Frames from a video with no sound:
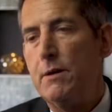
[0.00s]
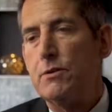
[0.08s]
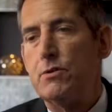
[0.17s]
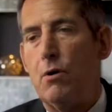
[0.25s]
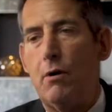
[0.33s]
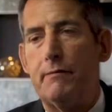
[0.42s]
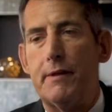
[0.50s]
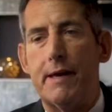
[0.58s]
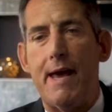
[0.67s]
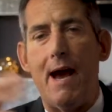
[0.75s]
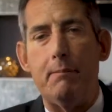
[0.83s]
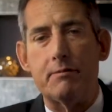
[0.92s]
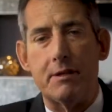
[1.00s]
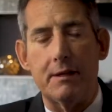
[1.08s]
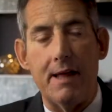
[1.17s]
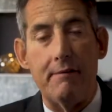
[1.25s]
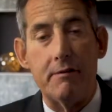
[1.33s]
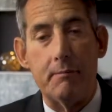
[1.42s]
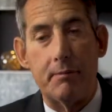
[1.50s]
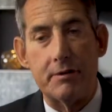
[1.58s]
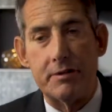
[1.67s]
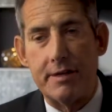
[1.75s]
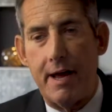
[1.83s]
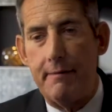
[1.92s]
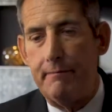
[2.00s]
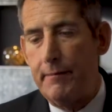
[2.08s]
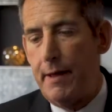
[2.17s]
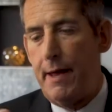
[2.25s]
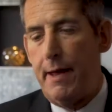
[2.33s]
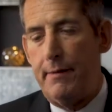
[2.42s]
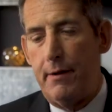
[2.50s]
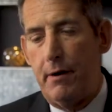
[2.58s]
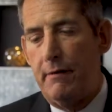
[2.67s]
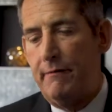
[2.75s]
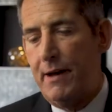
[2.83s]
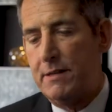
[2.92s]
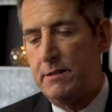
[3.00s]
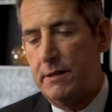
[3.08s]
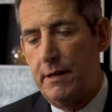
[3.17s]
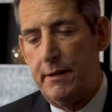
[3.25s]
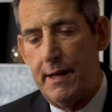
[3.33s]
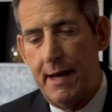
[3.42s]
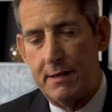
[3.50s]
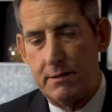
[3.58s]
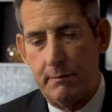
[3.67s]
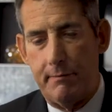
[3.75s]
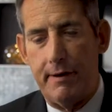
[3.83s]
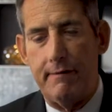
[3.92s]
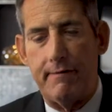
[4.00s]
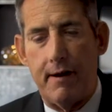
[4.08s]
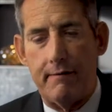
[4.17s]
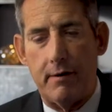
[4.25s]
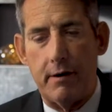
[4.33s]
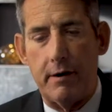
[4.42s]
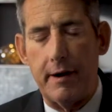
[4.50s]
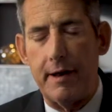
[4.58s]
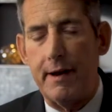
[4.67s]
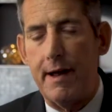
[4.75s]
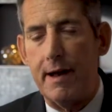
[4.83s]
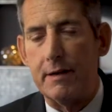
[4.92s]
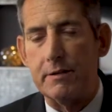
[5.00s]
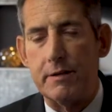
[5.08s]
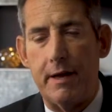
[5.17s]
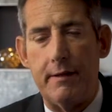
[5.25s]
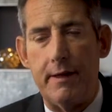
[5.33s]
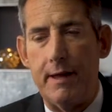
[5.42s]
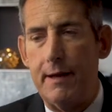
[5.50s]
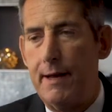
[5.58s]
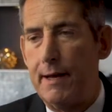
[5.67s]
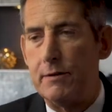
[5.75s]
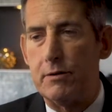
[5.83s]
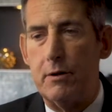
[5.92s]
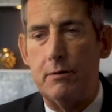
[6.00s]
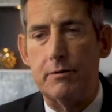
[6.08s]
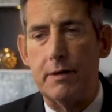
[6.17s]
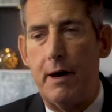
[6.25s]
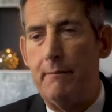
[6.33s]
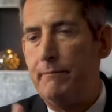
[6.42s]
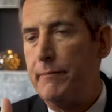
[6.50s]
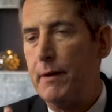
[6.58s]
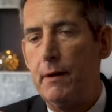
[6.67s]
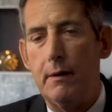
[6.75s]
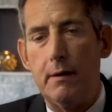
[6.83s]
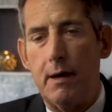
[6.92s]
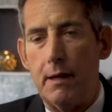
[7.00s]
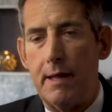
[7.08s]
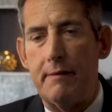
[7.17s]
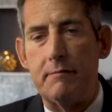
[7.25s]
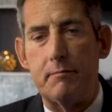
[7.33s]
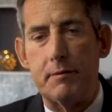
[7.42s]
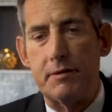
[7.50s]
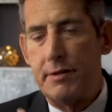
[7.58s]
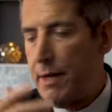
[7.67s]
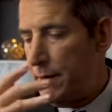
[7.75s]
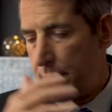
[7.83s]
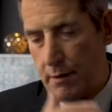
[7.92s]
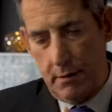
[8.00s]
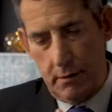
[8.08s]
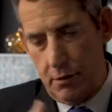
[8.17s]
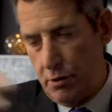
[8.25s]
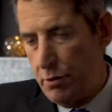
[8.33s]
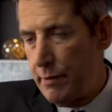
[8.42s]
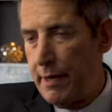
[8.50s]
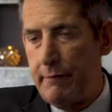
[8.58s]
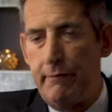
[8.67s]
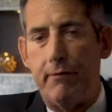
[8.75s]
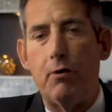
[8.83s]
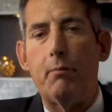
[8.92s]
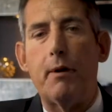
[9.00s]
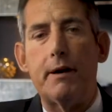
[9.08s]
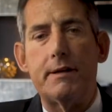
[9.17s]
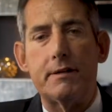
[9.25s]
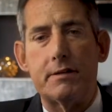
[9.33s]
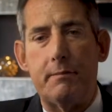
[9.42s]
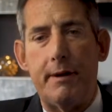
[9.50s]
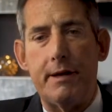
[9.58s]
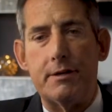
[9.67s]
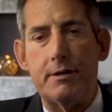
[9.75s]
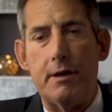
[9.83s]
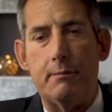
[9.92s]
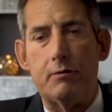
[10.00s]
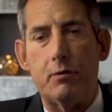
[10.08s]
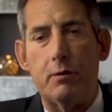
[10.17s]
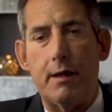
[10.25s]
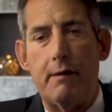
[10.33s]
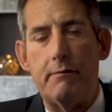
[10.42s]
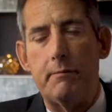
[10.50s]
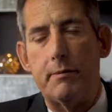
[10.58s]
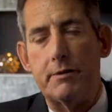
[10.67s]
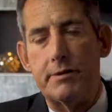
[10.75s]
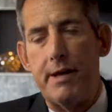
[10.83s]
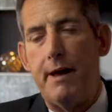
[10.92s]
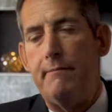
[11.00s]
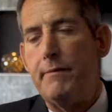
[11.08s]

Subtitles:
So if the cap's 11% and they're invested in the S&P 500 index and the index goes up 11%, you get full participation up to 11%.